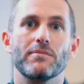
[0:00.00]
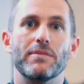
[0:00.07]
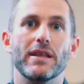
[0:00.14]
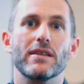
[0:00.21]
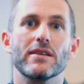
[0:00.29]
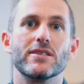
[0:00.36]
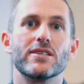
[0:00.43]

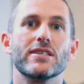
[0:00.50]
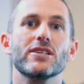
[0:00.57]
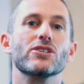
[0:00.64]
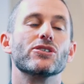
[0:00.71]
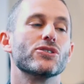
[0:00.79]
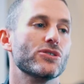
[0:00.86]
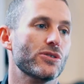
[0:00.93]
be the
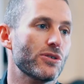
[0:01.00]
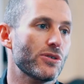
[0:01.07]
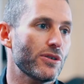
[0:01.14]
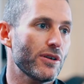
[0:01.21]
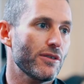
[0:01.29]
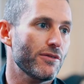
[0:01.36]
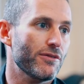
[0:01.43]

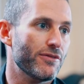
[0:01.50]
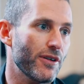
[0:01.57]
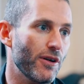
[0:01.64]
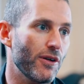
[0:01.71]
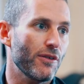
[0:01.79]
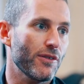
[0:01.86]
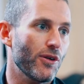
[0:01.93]
cynosure of
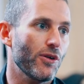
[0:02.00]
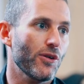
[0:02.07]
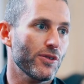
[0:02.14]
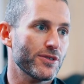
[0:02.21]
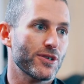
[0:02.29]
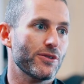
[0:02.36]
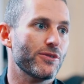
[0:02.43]

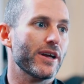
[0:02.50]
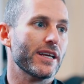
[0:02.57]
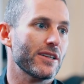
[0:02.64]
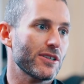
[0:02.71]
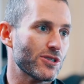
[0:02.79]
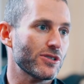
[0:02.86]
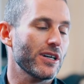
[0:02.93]
all sort of
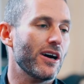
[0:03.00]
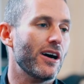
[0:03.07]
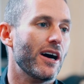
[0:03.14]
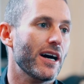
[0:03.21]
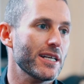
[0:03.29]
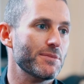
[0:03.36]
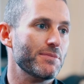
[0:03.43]
regulatory
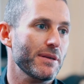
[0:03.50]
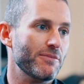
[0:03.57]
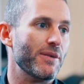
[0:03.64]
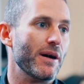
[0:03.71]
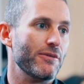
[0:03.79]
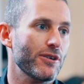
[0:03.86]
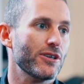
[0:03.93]
eyes
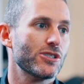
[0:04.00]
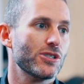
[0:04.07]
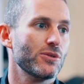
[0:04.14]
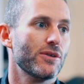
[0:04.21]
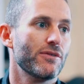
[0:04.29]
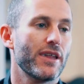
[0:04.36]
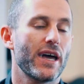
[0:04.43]
by
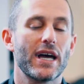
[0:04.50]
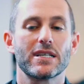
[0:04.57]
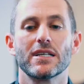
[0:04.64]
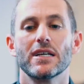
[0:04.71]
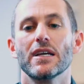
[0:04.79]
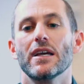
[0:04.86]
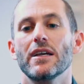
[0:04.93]
virtue of that.
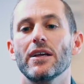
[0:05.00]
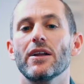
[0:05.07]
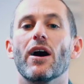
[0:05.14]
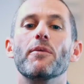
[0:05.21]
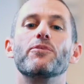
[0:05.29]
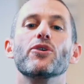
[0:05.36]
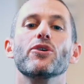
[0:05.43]
You know,
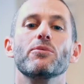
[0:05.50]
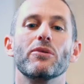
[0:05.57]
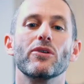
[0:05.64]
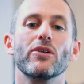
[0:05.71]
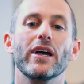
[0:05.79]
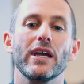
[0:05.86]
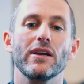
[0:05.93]
I do
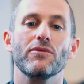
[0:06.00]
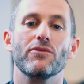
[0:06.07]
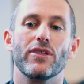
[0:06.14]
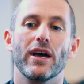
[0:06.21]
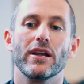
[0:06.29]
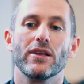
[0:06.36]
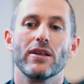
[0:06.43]
believe
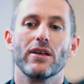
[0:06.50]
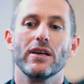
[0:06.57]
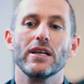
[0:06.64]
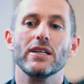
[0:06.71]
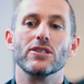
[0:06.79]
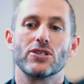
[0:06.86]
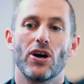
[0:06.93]
that
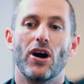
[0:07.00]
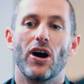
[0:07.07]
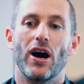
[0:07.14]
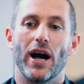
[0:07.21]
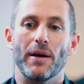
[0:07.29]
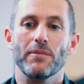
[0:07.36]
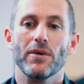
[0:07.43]
in
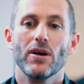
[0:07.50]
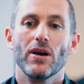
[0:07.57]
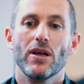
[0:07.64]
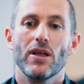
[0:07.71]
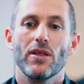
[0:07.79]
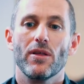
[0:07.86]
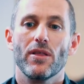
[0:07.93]
time,
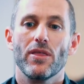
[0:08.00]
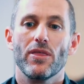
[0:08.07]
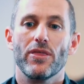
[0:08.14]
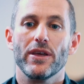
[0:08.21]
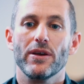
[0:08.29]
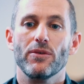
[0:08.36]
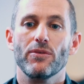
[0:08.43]

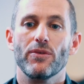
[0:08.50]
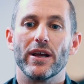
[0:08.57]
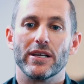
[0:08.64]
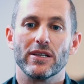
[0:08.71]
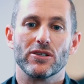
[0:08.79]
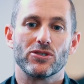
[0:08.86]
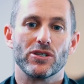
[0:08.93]
the
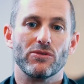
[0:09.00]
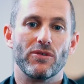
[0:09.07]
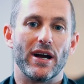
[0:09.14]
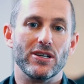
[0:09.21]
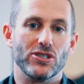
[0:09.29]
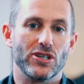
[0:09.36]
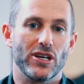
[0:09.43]
regulatory
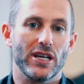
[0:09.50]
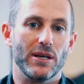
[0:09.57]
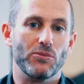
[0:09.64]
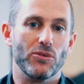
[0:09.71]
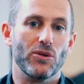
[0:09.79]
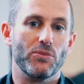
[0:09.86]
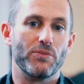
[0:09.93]

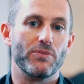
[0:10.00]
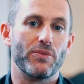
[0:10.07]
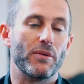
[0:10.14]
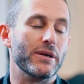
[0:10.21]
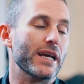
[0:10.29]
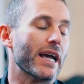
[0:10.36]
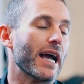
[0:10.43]
regime will
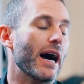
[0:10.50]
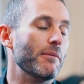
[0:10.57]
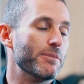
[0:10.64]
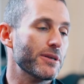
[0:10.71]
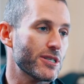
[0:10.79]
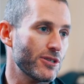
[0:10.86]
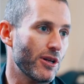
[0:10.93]
probably
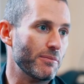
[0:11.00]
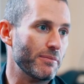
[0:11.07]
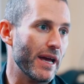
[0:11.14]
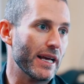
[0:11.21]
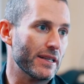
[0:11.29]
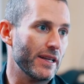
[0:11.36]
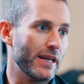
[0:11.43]
encompass
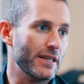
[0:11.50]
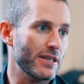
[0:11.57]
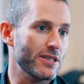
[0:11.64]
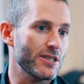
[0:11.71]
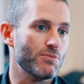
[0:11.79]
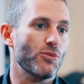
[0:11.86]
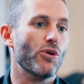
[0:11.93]
non-bank
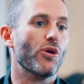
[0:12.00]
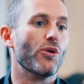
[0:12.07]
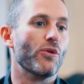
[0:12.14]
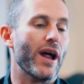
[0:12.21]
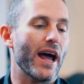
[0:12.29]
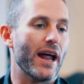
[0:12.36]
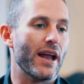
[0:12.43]
lenders more
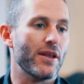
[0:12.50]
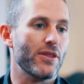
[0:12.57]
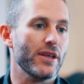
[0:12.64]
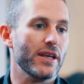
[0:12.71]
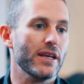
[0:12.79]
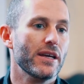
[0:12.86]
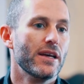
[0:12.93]
around
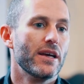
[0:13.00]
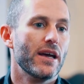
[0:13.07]
the